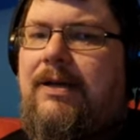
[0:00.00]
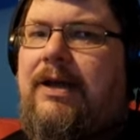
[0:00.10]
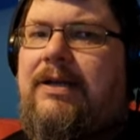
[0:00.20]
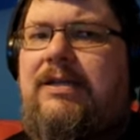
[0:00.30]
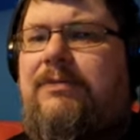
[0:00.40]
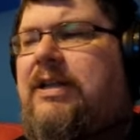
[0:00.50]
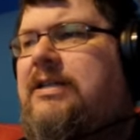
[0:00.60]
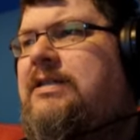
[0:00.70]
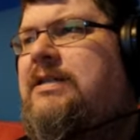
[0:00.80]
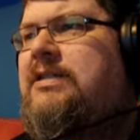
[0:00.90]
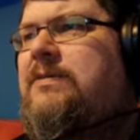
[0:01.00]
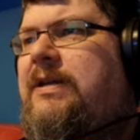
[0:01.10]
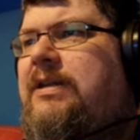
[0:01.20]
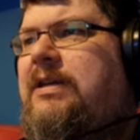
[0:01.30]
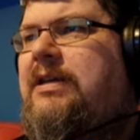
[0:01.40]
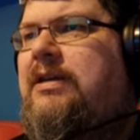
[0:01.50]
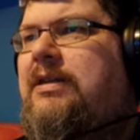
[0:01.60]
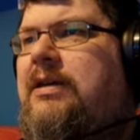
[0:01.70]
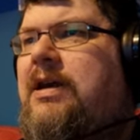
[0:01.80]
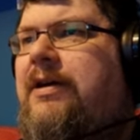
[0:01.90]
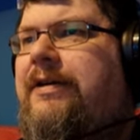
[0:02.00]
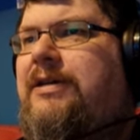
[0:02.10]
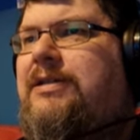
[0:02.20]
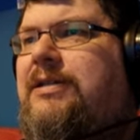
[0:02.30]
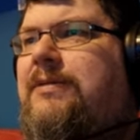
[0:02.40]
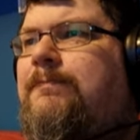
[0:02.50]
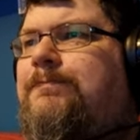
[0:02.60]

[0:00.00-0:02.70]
I can see why this is said to be the, the hardest.